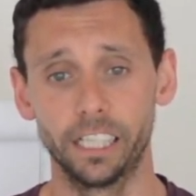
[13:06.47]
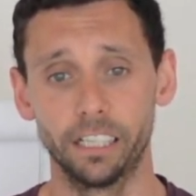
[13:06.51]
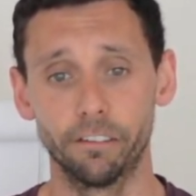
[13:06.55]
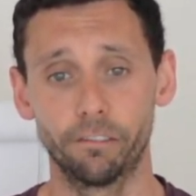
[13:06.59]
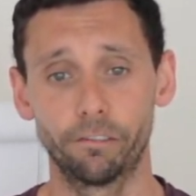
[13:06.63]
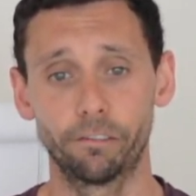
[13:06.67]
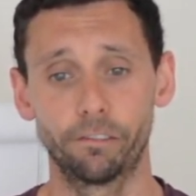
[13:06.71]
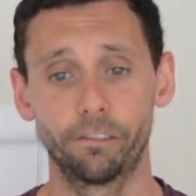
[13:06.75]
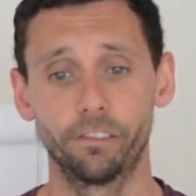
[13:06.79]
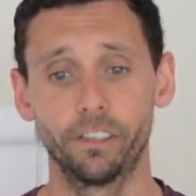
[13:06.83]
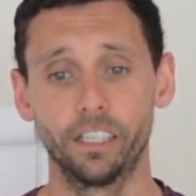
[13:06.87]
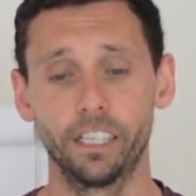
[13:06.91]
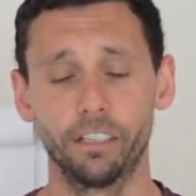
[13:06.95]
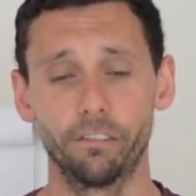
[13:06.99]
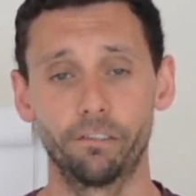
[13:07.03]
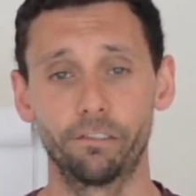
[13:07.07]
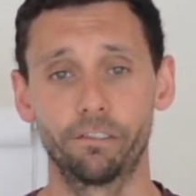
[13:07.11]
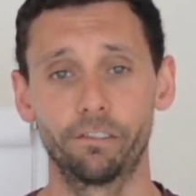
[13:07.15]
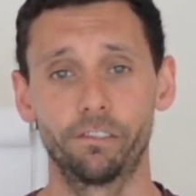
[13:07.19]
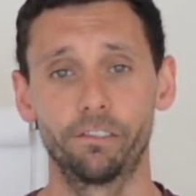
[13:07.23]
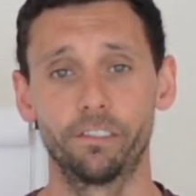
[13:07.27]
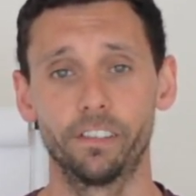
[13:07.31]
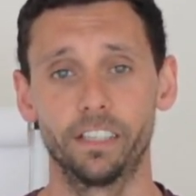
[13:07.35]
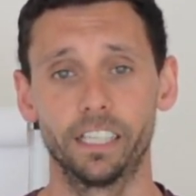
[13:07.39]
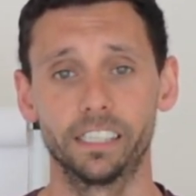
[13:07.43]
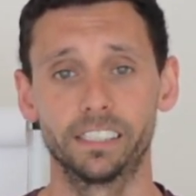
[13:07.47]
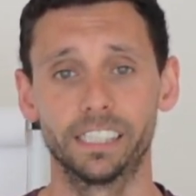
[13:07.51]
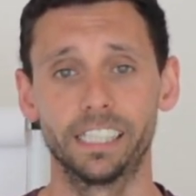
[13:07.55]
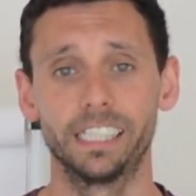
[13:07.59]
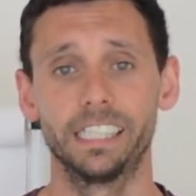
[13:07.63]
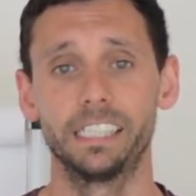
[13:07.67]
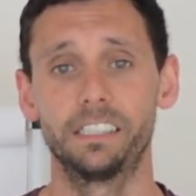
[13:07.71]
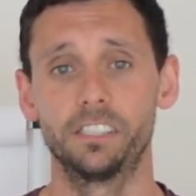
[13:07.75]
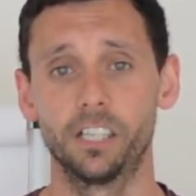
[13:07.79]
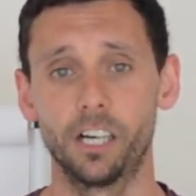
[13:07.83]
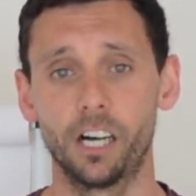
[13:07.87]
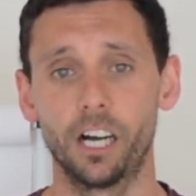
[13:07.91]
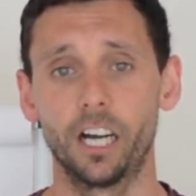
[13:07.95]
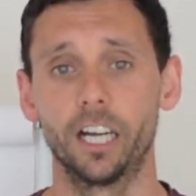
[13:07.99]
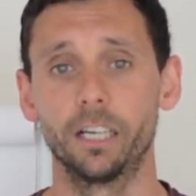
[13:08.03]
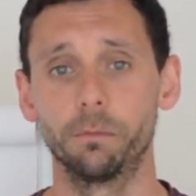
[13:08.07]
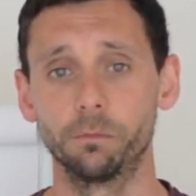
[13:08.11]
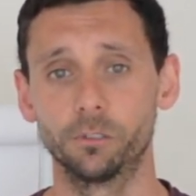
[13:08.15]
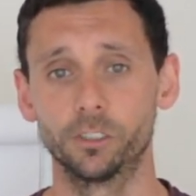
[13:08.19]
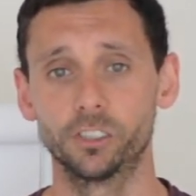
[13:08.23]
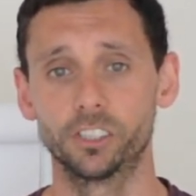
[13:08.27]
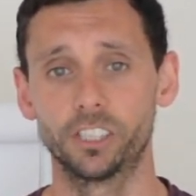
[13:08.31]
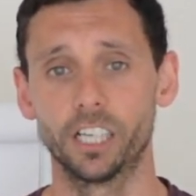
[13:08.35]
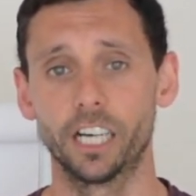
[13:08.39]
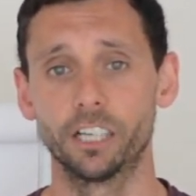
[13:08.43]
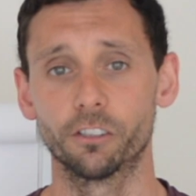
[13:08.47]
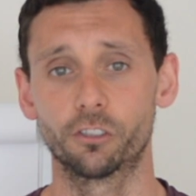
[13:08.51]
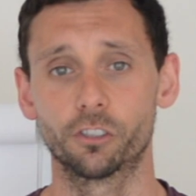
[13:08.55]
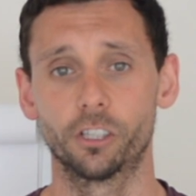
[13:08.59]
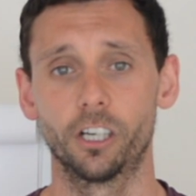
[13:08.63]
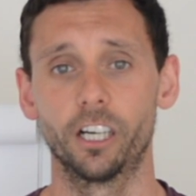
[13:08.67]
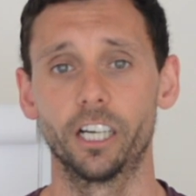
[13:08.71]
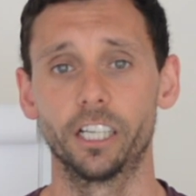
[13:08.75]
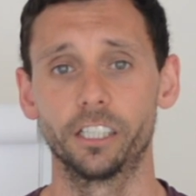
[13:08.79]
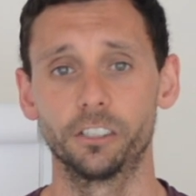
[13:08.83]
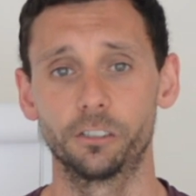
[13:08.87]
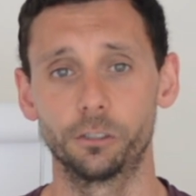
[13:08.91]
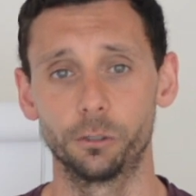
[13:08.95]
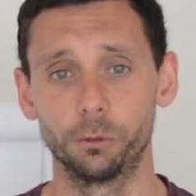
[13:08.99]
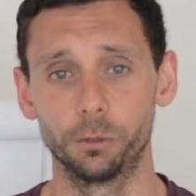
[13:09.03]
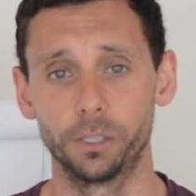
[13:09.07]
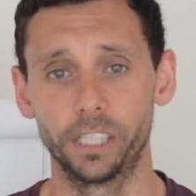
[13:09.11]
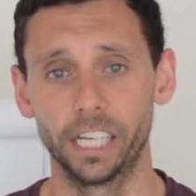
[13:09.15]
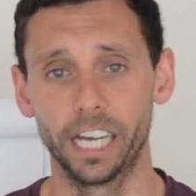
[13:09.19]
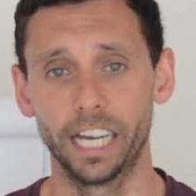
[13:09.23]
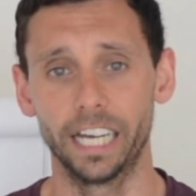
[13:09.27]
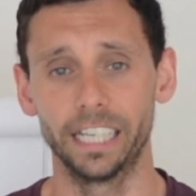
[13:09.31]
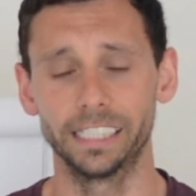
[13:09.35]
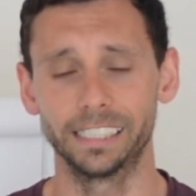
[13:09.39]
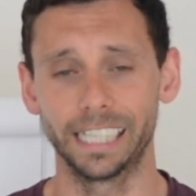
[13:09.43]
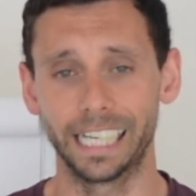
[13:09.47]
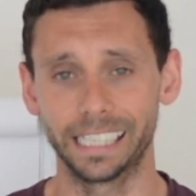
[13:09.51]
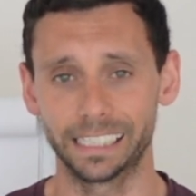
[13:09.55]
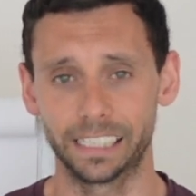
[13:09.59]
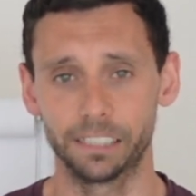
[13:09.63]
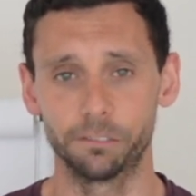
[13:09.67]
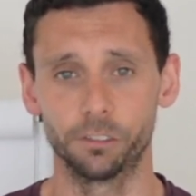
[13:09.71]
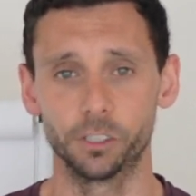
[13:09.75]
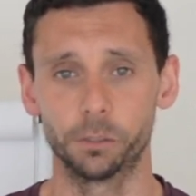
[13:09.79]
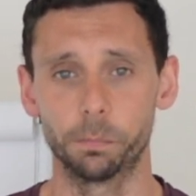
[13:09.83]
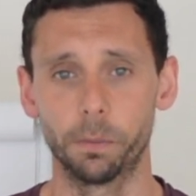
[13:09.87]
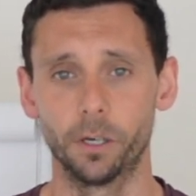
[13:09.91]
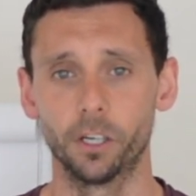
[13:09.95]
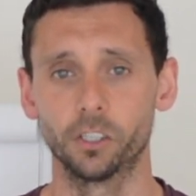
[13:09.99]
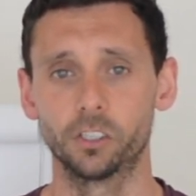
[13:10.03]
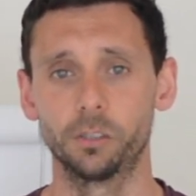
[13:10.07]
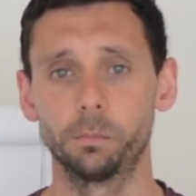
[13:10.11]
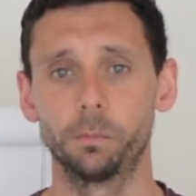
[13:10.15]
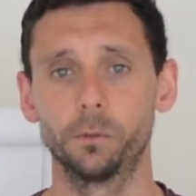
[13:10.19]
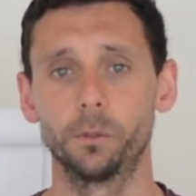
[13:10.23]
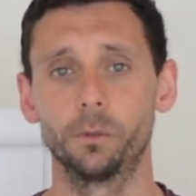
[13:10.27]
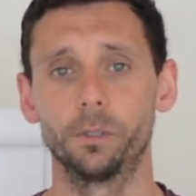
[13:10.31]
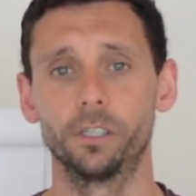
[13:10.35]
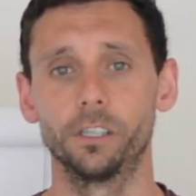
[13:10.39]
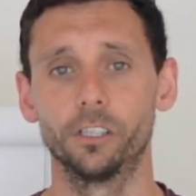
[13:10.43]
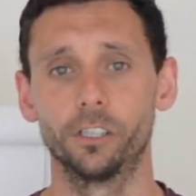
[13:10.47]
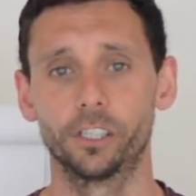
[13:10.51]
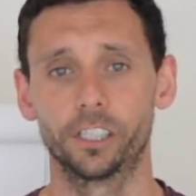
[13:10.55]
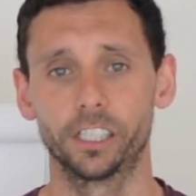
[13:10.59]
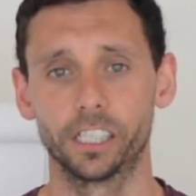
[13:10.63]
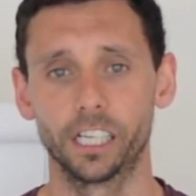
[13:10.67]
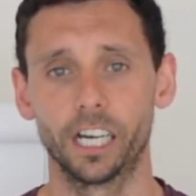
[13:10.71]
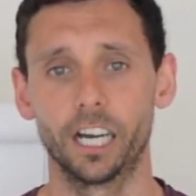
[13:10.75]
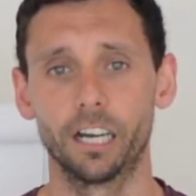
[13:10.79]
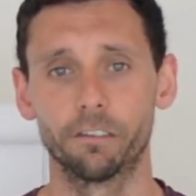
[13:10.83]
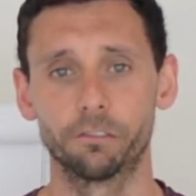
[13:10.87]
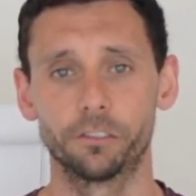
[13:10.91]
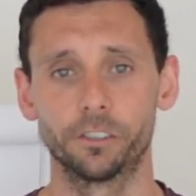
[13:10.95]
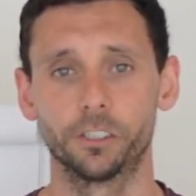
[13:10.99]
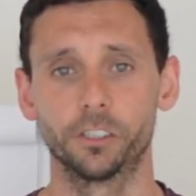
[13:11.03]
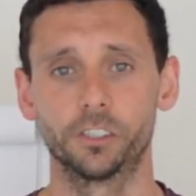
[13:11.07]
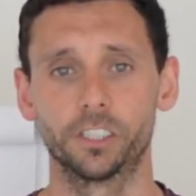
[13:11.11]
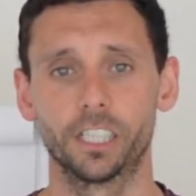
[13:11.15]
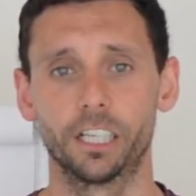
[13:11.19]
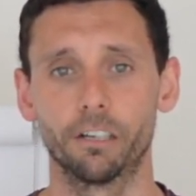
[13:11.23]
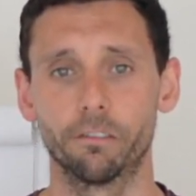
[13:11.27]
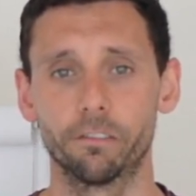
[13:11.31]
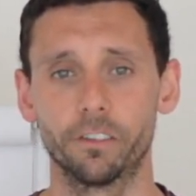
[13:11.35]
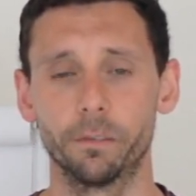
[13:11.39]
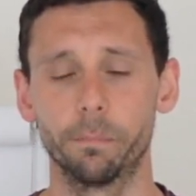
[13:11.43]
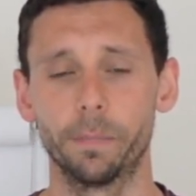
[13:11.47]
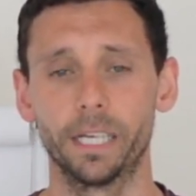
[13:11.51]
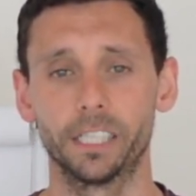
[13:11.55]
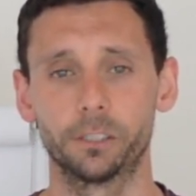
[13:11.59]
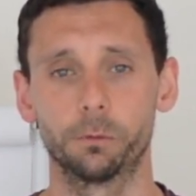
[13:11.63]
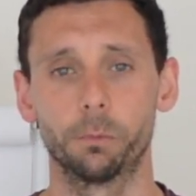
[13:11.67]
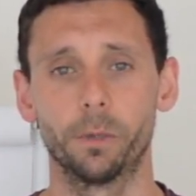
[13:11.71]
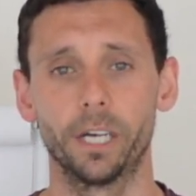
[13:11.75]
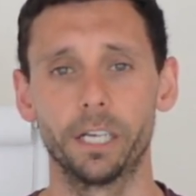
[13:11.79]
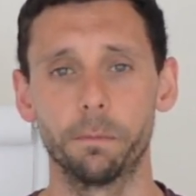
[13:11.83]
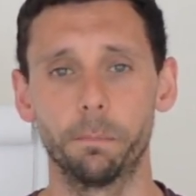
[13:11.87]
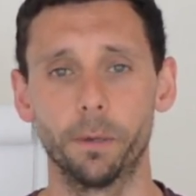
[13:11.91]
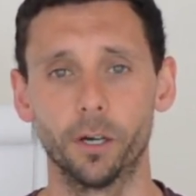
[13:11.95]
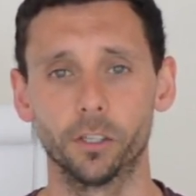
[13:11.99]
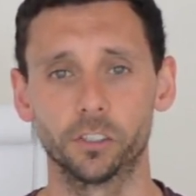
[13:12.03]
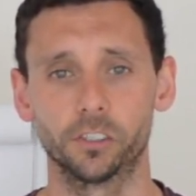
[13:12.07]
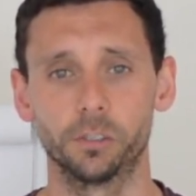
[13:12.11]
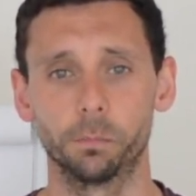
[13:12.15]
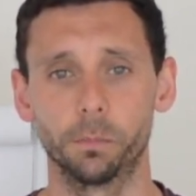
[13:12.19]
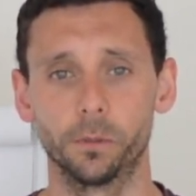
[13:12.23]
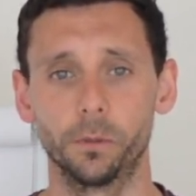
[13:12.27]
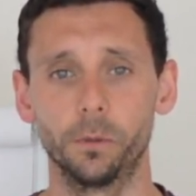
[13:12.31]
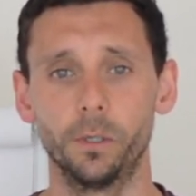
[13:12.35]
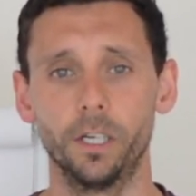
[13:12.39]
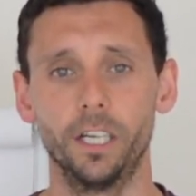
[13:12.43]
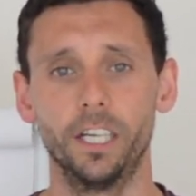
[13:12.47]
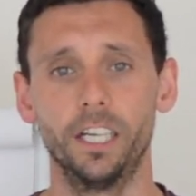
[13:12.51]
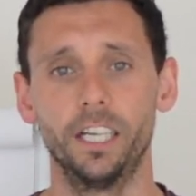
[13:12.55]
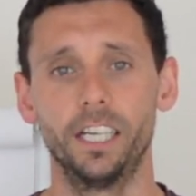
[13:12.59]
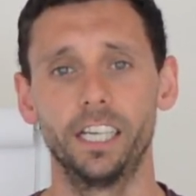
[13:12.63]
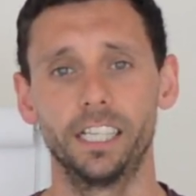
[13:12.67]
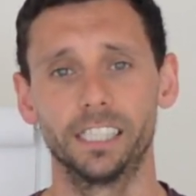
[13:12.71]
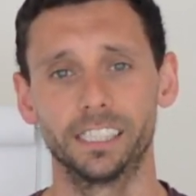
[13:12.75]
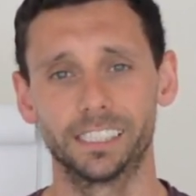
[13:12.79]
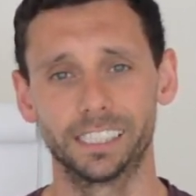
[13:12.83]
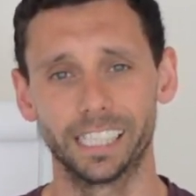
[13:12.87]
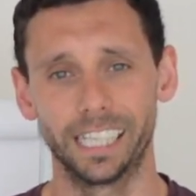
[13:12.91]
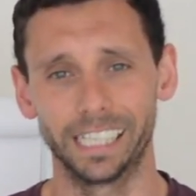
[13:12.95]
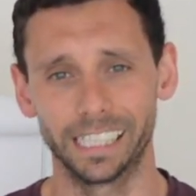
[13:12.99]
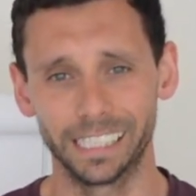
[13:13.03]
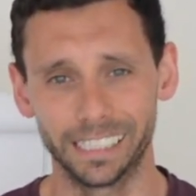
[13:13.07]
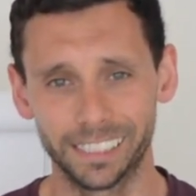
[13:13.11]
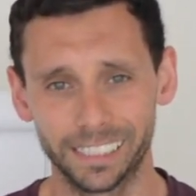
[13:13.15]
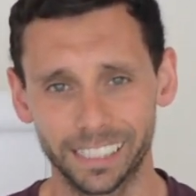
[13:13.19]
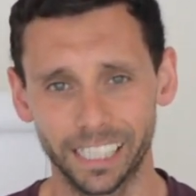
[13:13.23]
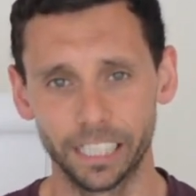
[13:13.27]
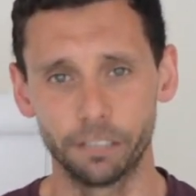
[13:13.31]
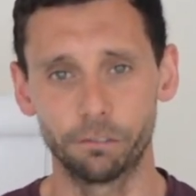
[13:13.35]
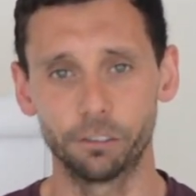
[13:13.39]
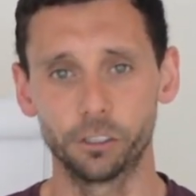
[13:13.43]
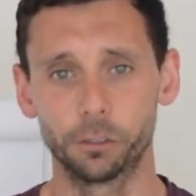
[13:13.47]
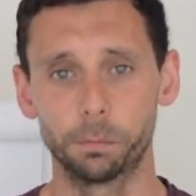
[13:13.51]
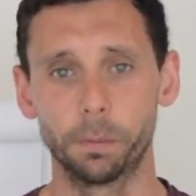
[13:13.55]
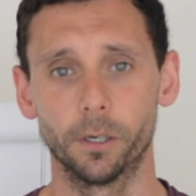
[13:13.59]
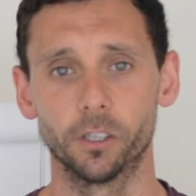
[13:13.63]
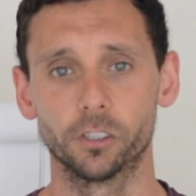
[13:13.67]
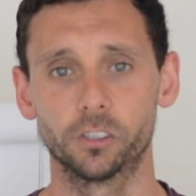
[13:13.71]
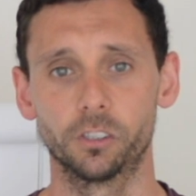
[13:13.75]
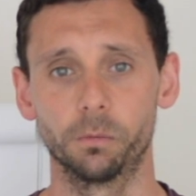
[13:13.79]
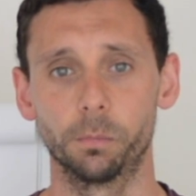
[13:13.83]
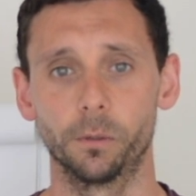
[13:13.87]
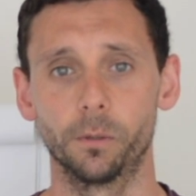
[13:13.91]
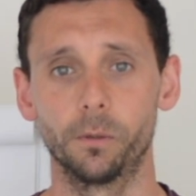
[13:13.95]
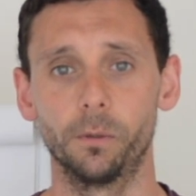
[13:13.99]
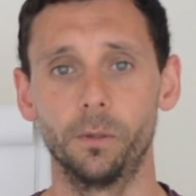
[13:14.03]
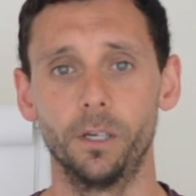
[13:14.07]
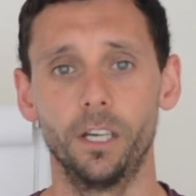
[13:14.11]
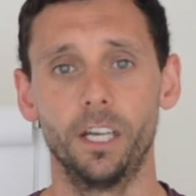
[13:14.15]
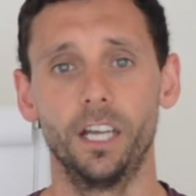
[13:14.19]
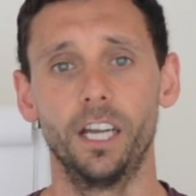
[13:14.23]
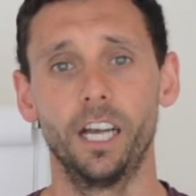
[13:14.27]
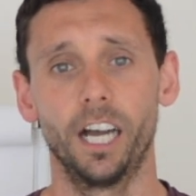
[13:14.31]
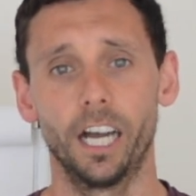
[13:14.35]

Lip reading: if there's any time to start trying to get as active as possible and looking after yourself the best way possible and staying as safe as possible,